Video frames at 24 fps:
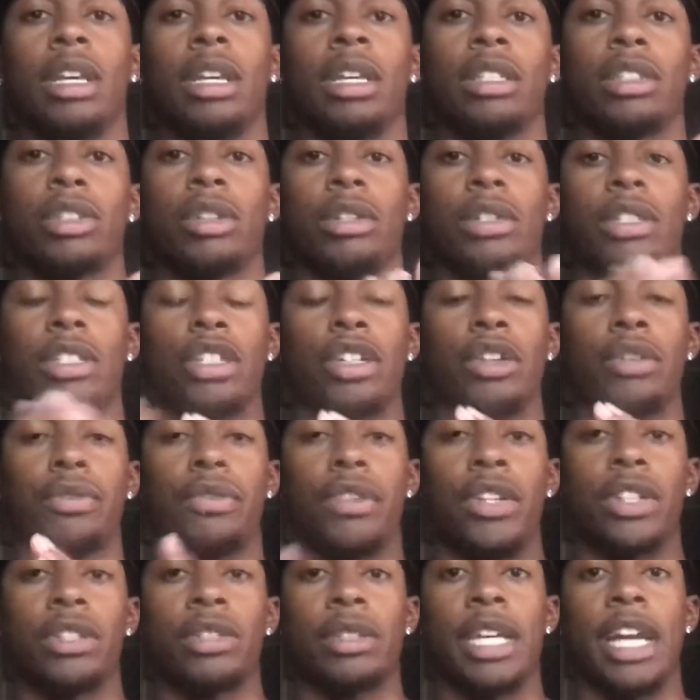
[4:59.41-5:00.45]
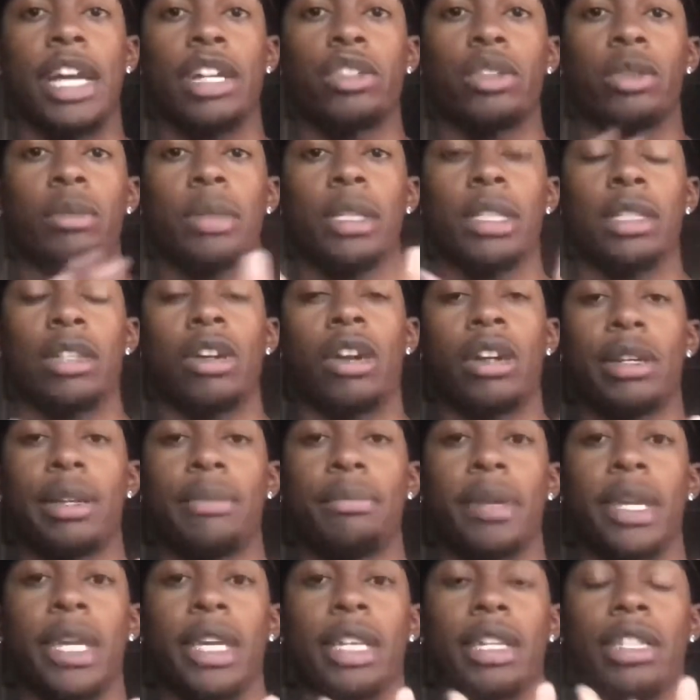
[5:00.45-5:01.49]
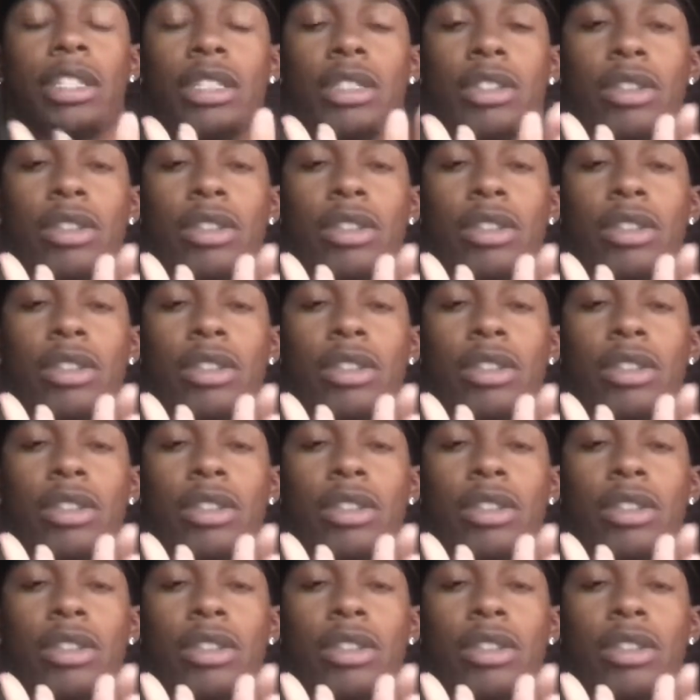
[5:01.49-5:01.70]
So it still feels natural, but it's hard to make it.